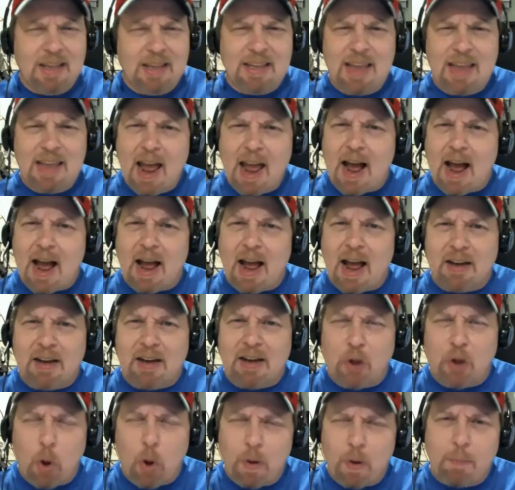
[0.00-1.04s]
Yeah,
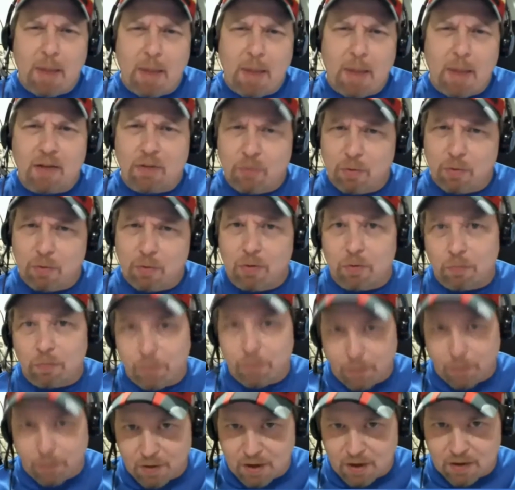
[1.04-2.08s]
and going back through
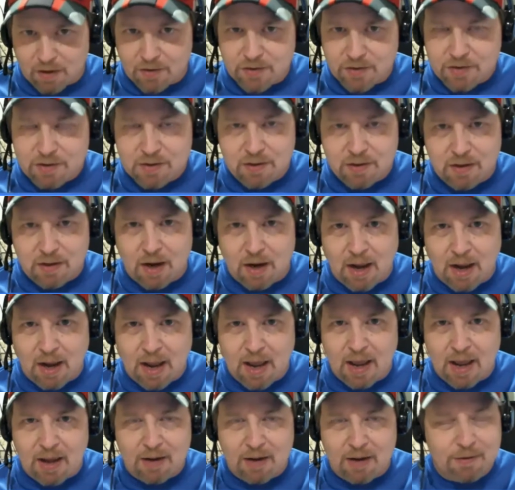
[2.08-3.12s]
for this,
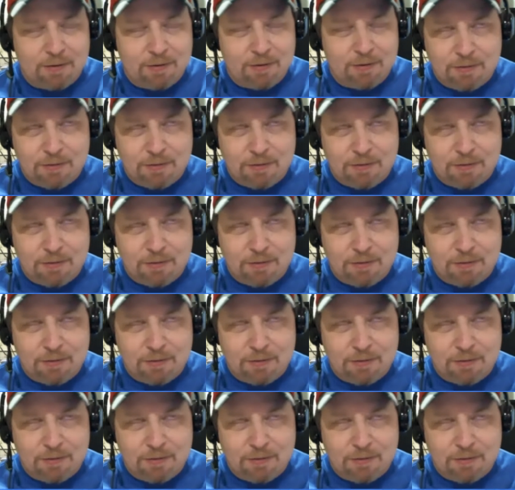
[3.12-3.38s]
I